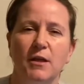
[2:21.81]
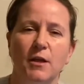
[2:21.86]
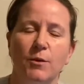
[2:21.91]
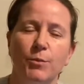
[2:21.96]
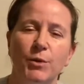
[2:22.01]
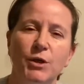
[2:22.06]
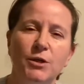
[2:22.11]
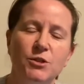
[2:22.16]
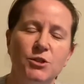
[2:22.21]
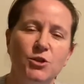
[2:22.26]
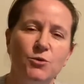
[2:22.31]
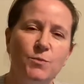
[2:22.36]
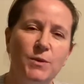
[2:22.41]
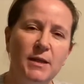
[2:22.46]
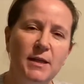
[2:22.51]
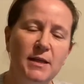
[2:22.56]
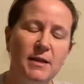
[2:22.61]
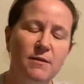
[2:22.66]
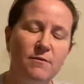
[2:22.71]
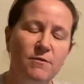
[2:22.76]
because you
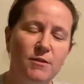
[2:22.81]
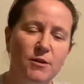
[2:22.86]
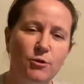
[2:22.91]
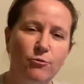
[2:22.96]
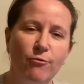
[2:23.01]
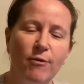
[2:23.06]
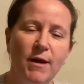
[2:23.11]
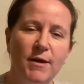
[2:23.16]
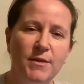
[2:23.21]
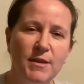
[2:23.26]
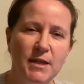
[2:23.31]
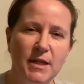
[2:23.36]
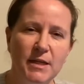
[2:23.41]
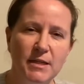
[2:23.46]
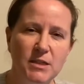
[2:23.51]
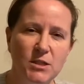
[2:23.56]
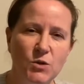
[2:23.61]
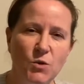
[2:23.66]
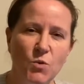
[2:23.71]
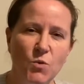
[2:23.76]
believe that around the next
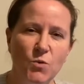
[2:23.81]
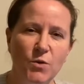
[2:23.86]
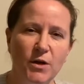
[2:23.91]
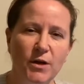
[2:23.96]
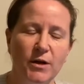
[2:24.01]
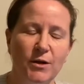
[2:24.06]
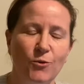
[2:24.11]
corner